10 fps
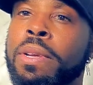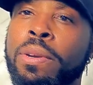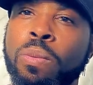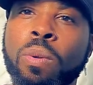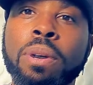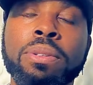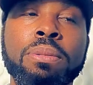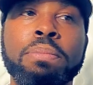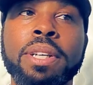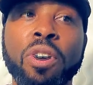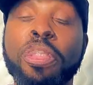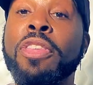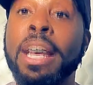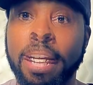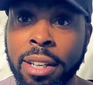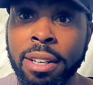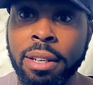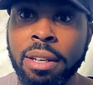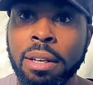You want to be authentic.